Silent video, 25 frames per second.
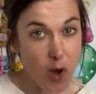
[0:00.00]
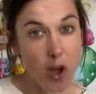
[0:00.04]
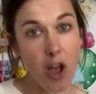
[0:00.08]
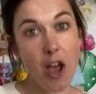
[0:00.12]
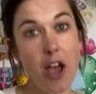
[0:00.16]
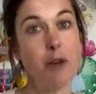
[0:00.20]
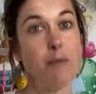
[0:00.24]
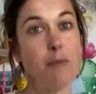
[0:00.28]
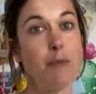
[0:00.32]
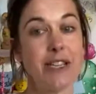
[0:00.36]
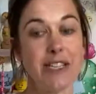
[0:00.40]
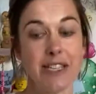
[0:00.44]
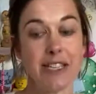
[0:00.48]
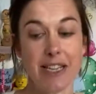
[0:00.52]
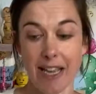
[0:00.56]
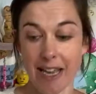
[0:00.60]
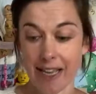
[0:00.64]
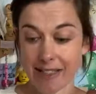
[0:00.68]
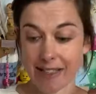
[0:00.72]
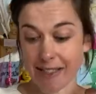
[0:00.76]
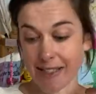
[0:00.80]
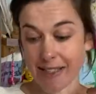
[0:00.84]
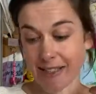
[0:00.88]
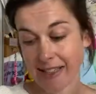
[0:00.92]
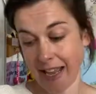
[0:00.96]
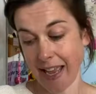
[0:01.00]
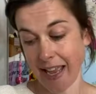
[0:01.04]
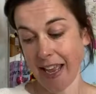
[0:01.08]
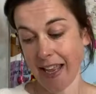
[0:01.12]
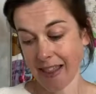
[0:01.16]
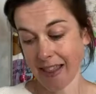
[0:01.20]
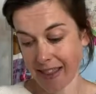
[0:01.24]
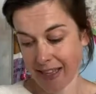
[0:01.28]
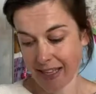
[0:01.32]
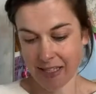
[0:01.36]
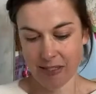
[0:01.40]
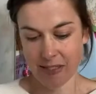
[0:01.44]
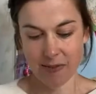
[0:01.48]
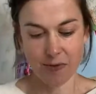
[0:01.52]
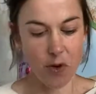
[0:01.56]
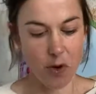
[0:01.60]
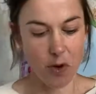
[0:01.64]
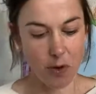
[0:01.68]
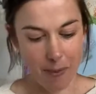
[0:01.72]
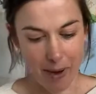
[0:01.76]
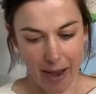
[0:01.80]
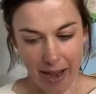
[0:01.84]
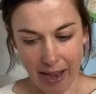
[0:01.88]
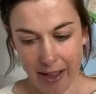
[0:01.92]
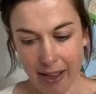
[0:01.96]
home educators in this
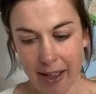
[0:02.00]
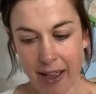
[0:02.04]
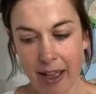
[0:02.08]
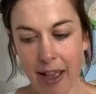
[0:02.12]
format.